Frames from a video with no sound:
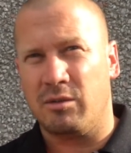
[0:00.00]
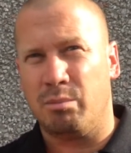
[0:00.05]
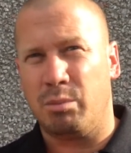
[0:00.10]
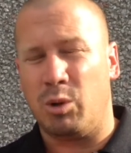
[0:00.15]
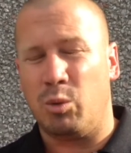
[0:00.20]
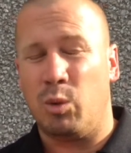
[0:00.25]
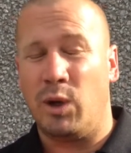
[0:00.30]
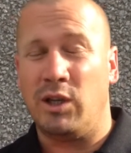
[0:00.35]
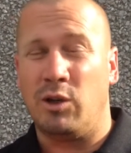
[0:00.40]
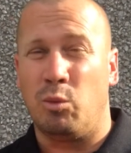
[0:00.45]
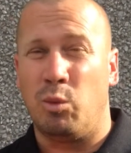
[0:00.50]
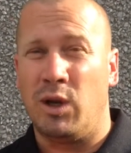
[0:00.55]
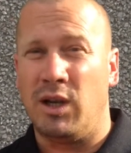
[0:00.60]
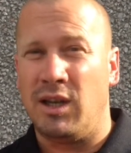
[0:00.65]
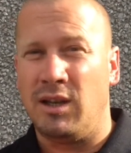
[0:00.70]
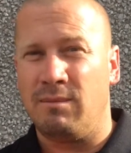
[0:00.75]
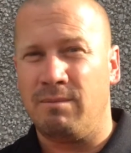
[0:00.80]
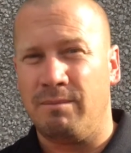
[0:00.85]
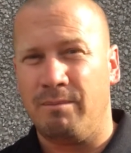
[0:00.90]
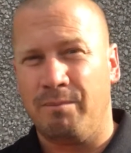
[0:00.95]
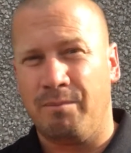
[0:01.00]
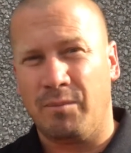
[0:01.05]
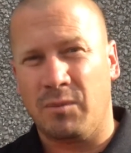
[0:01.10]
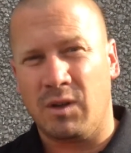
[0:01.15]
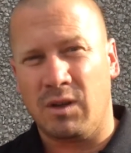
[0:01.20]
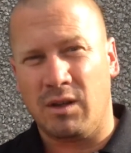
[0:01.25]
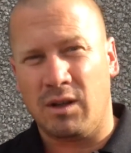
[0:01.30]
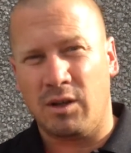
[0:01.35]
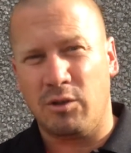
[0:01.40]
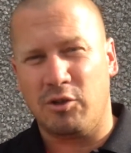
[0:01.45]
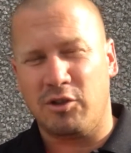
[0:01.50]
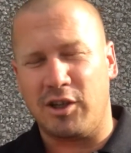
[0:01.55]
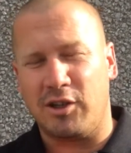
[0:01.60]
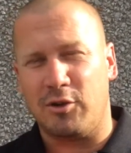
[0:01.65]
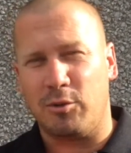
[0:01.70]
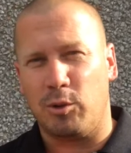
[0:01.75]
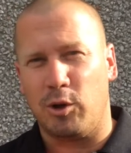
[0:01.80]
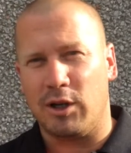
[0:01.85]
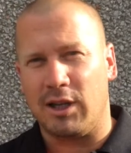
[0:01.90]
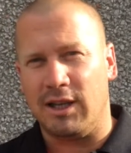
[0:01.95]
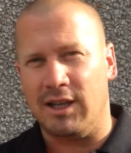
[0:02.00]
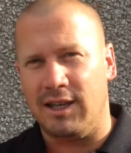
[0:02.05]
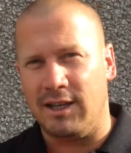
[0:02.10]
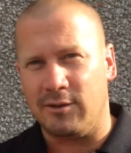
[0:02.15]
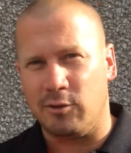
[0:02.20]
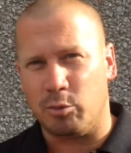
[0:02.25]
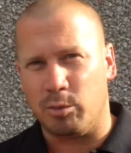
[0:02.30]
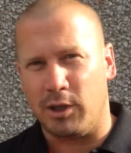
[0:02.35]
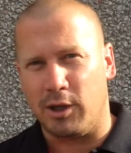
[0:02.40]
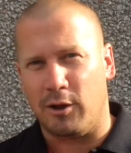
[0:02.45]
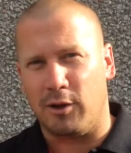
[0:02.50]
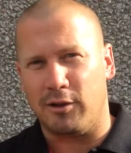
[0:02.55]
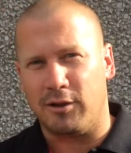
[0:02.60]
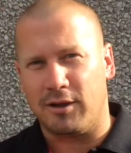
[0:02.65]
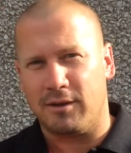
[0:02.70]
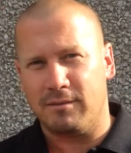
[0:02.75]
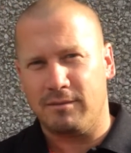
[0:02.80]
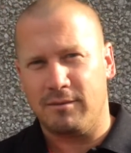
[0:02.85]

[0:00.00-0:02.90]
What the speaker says: But when you're winning, you tend to work a little bit harder.